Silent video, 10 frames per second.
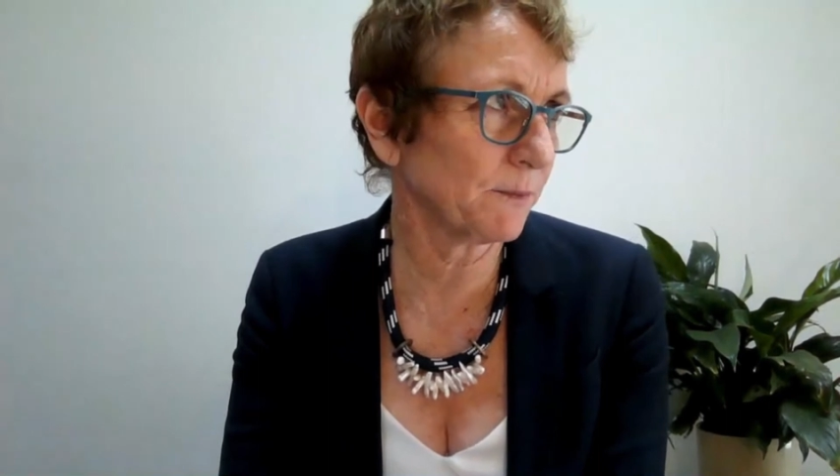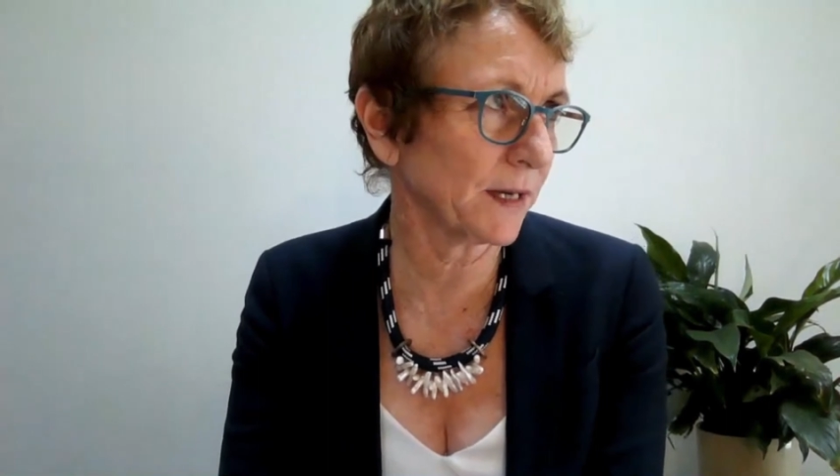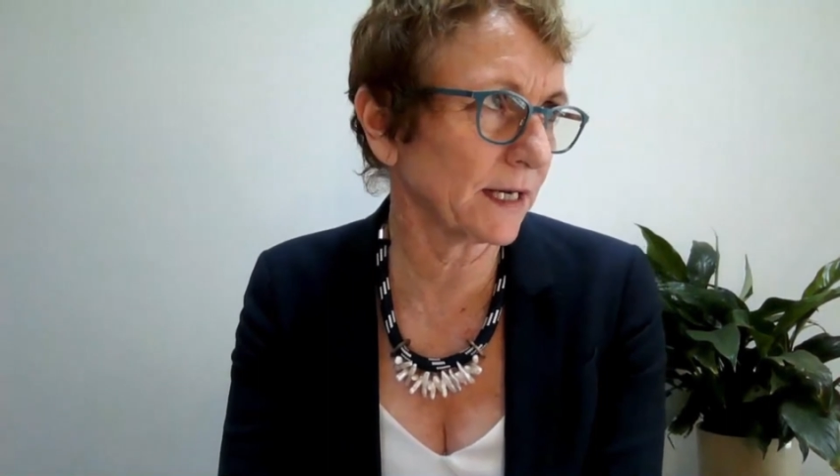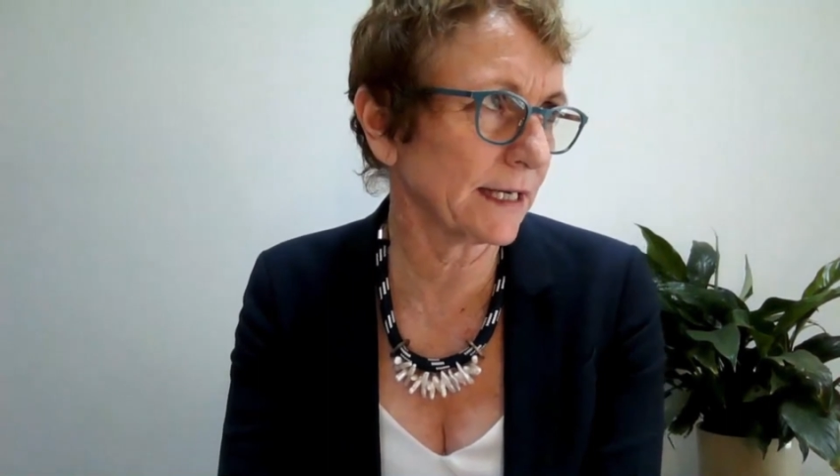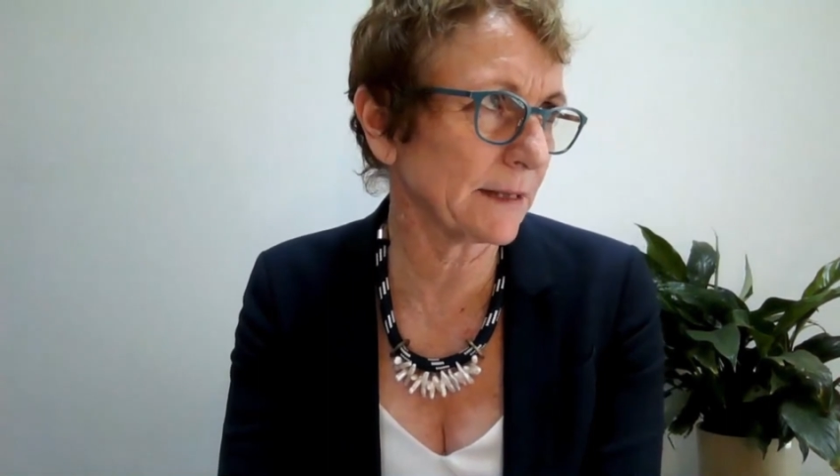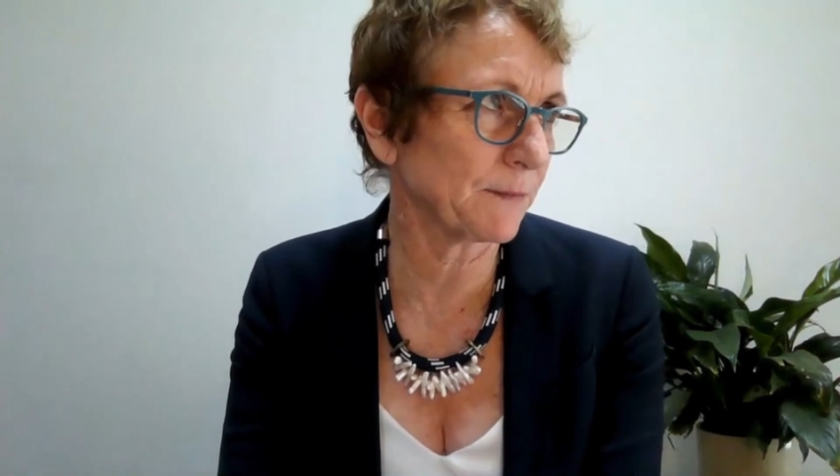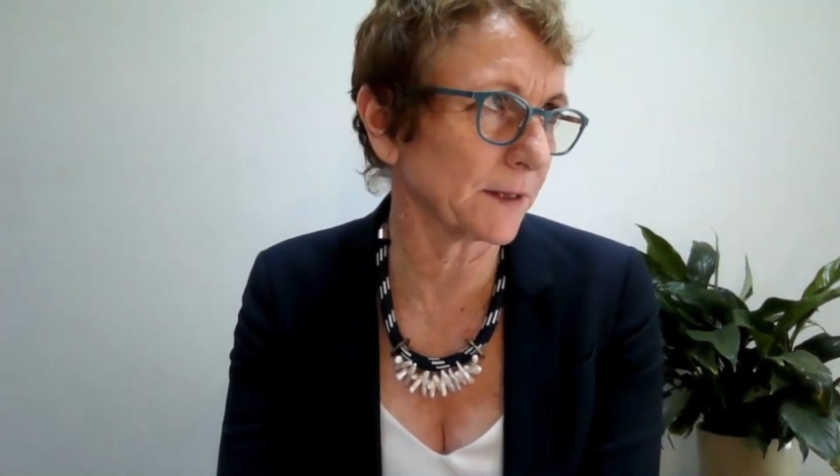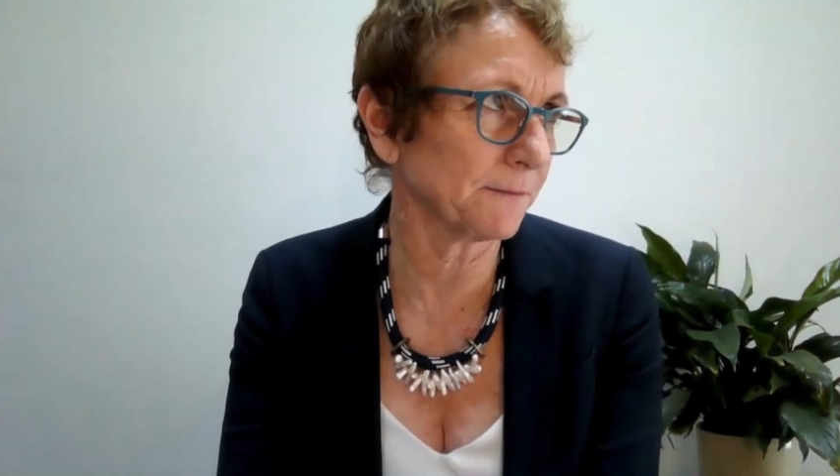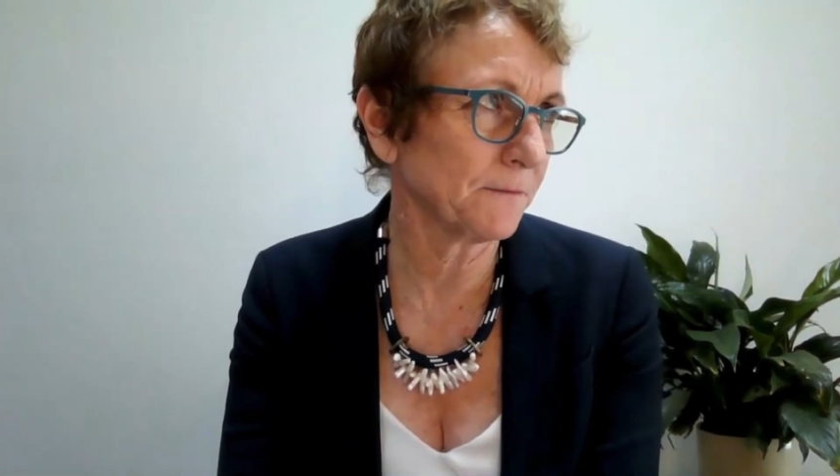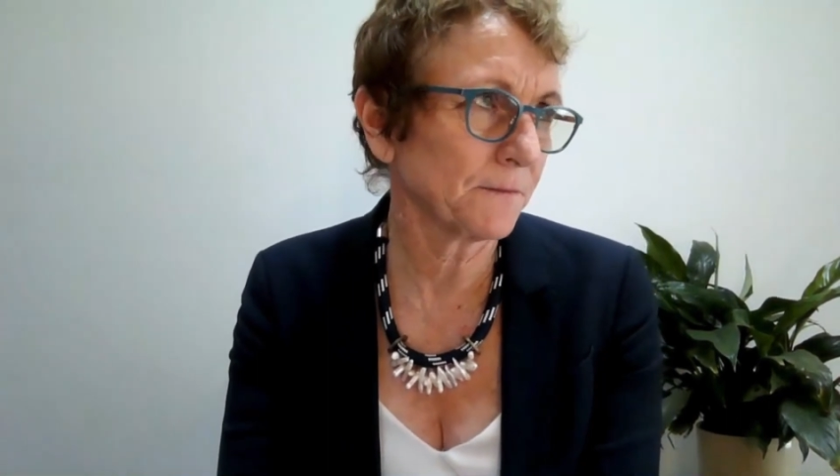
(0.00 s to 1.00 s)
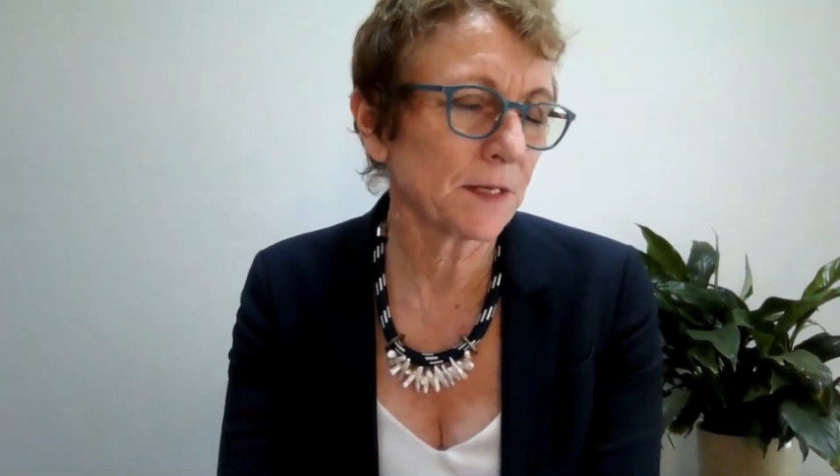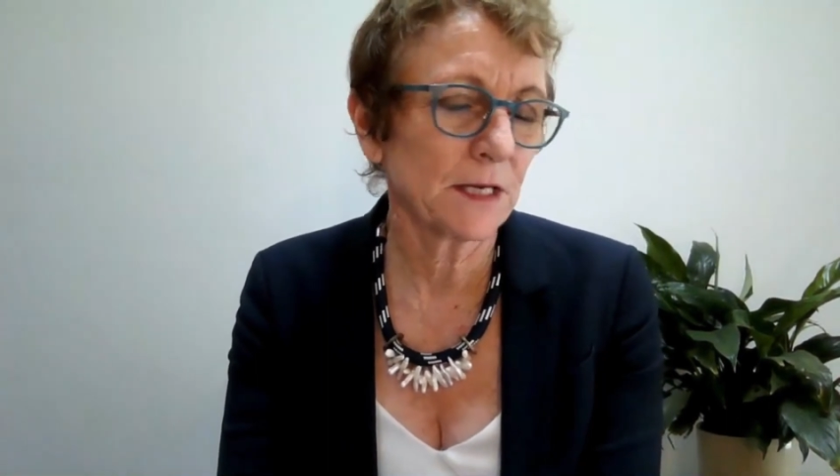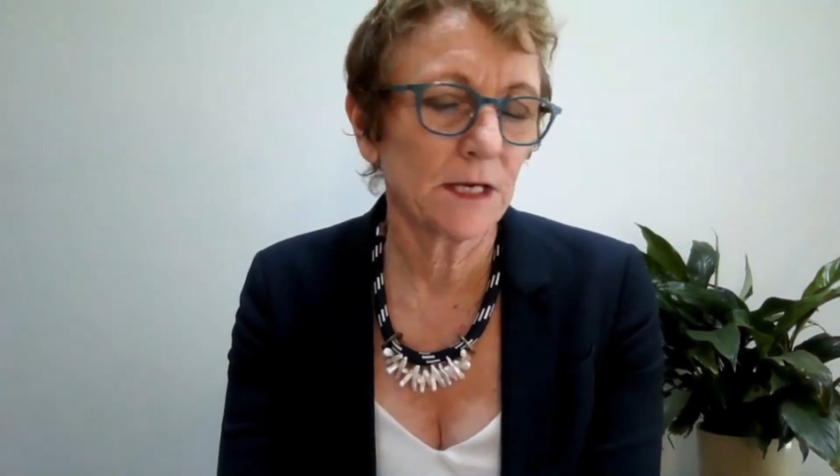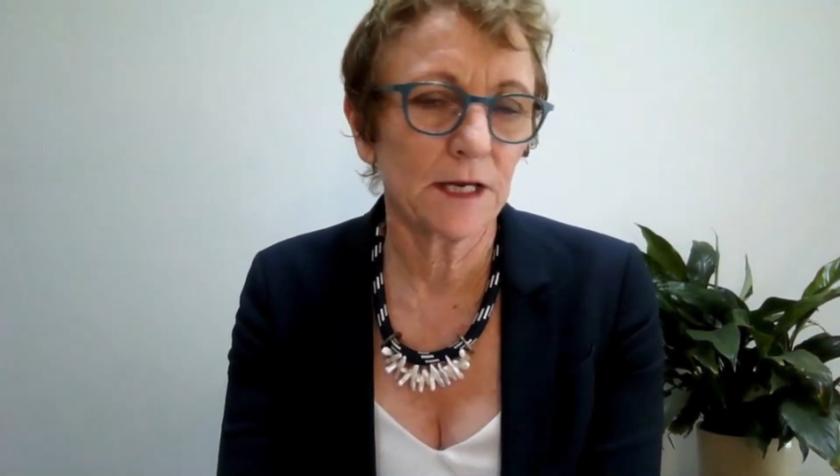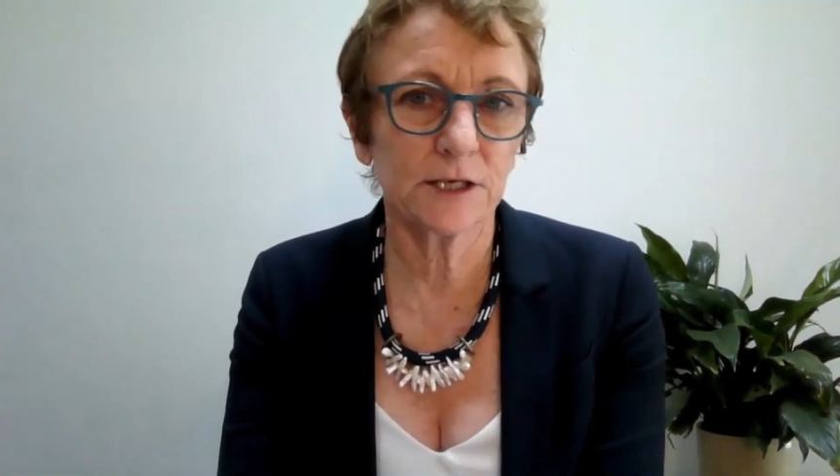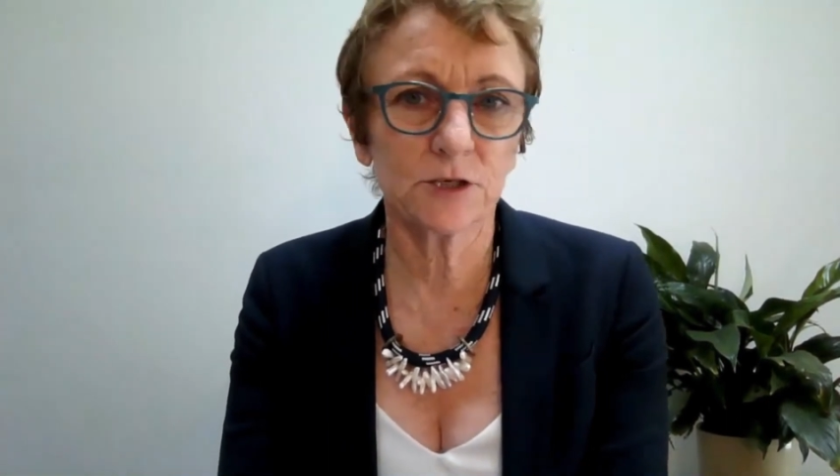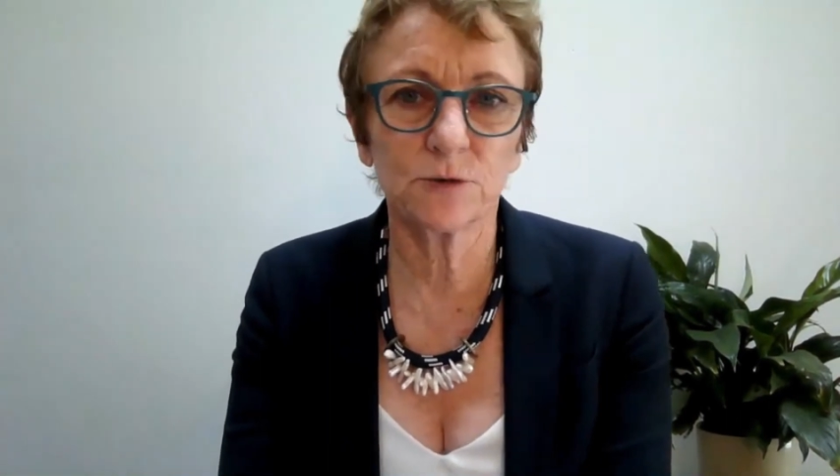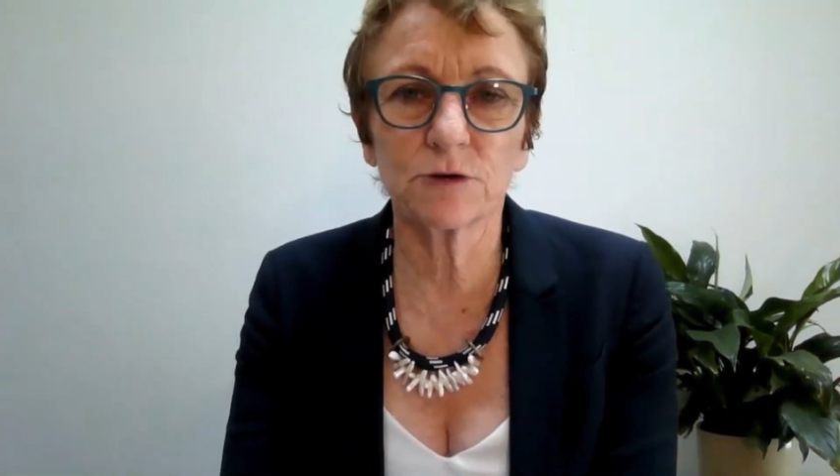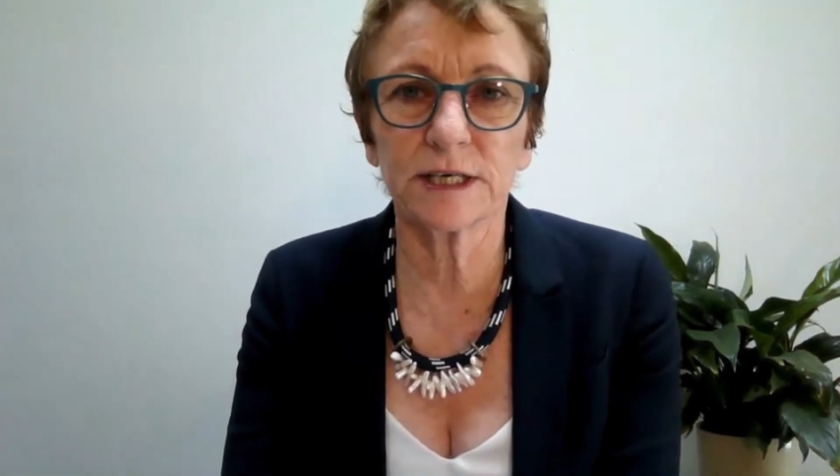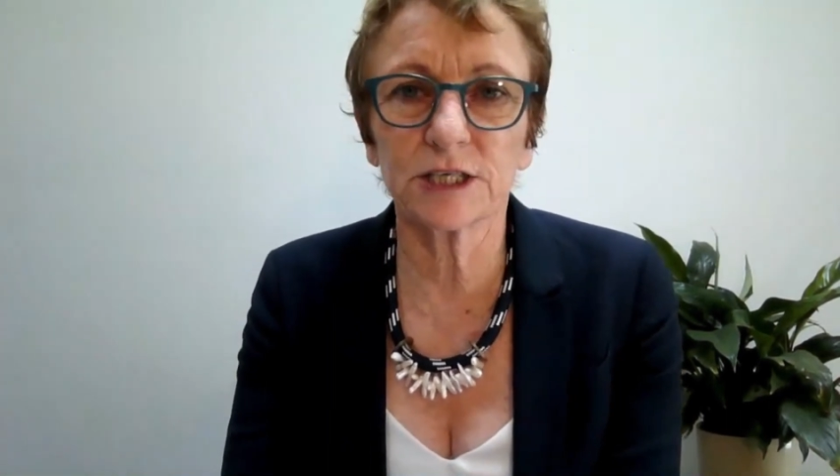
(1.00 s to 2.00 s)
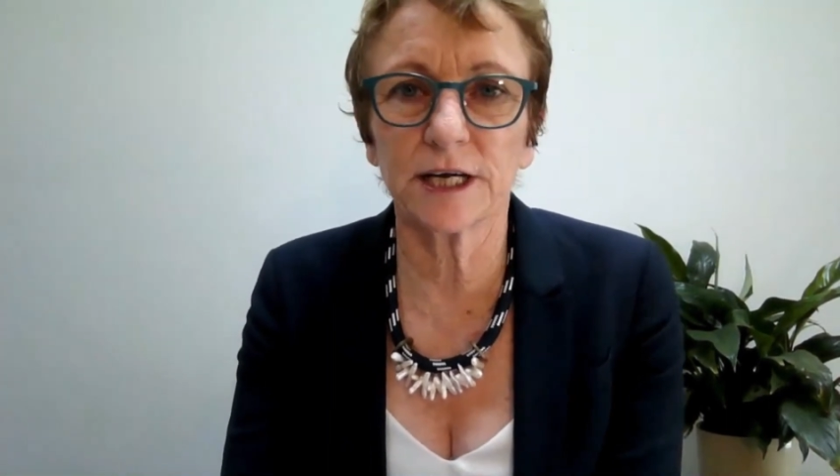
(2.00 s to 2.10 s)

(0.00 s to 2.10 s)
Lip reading: a big leap. It's always quite